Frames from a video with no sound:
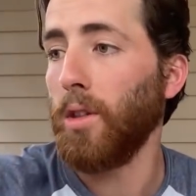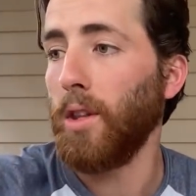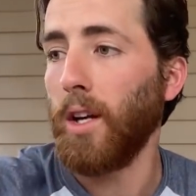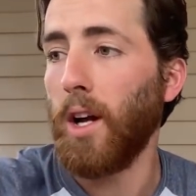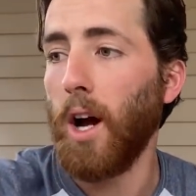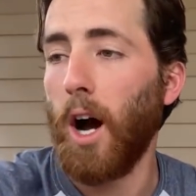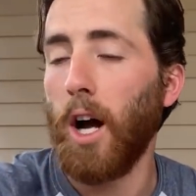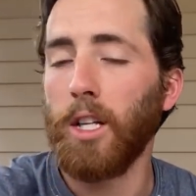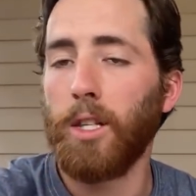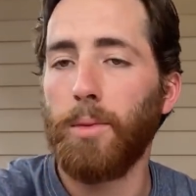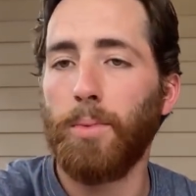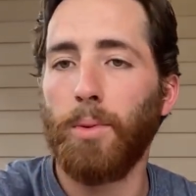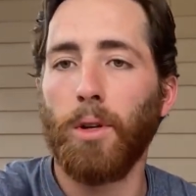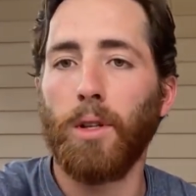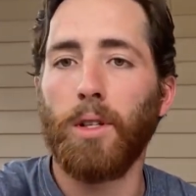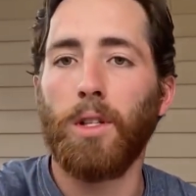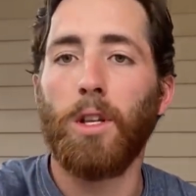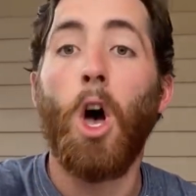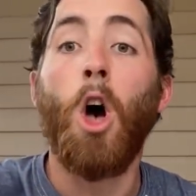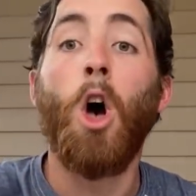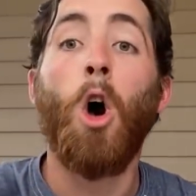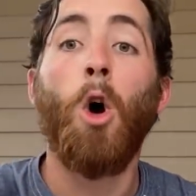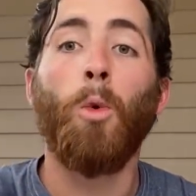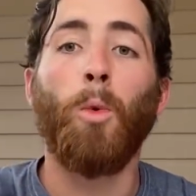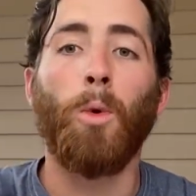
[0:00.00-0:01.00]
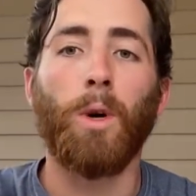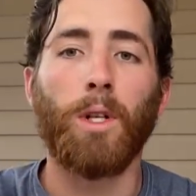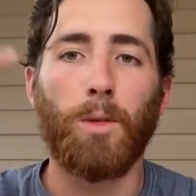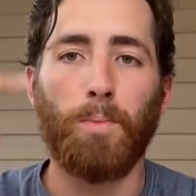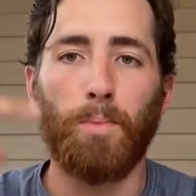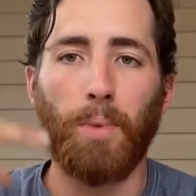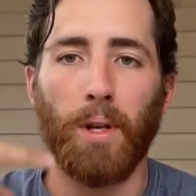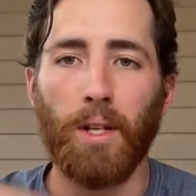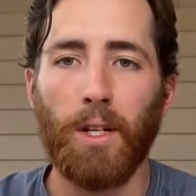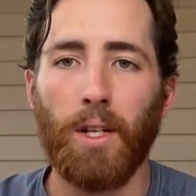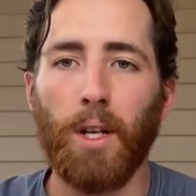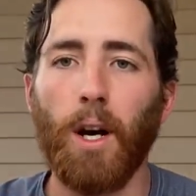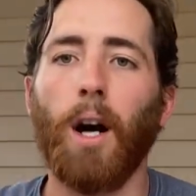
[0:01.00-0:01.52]
The gospel is what's
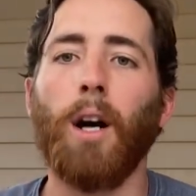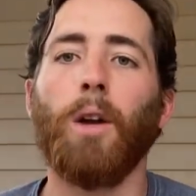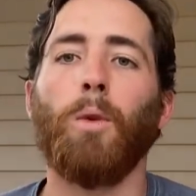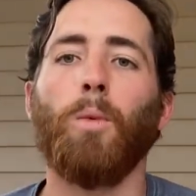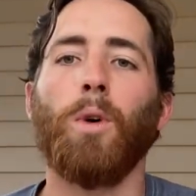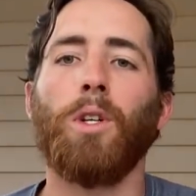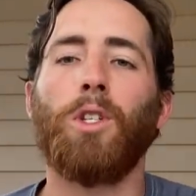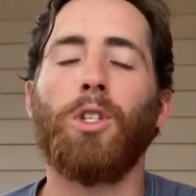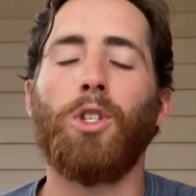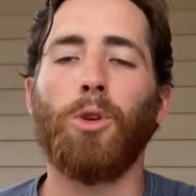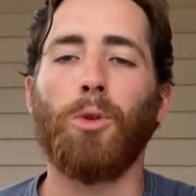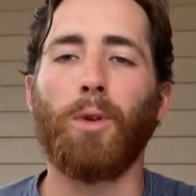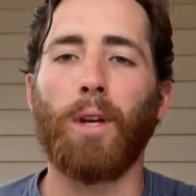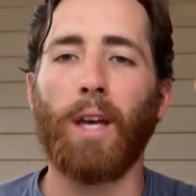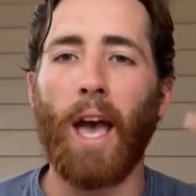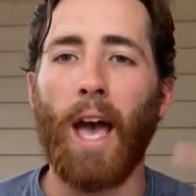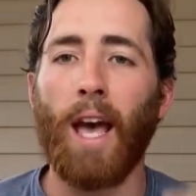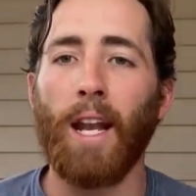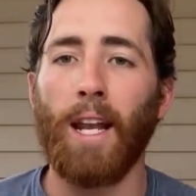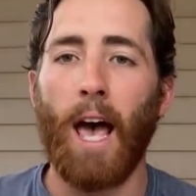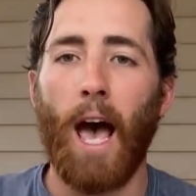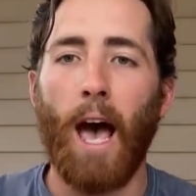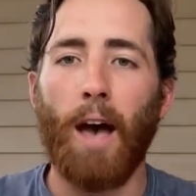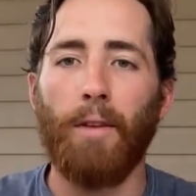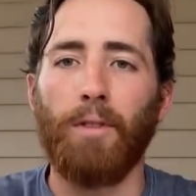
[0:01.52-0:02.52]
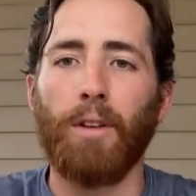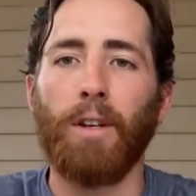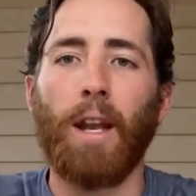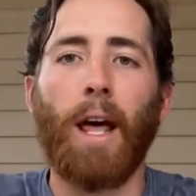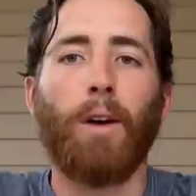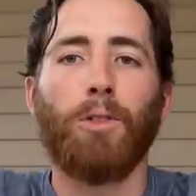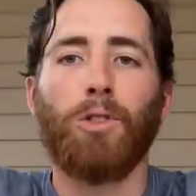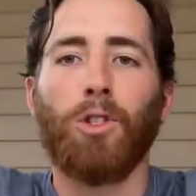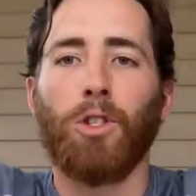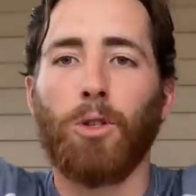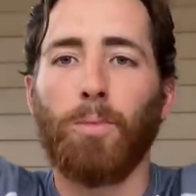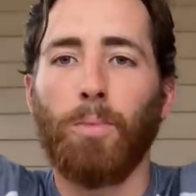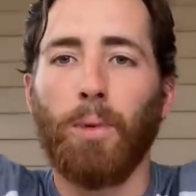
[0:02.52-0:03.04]
been done, what you can have, and now
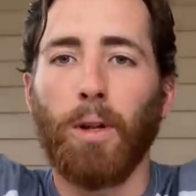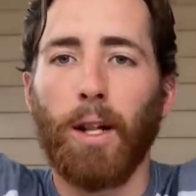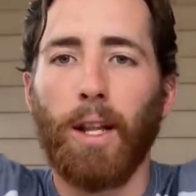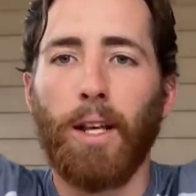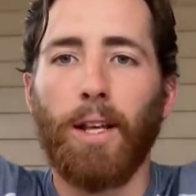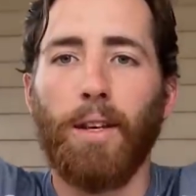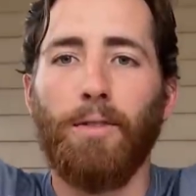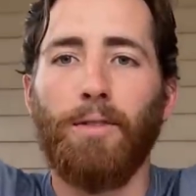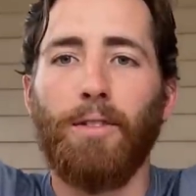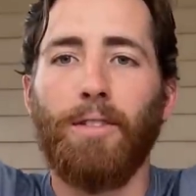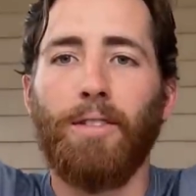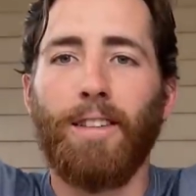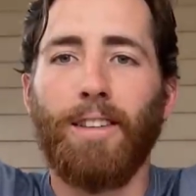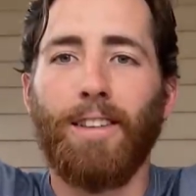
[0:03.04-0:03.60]
just believe.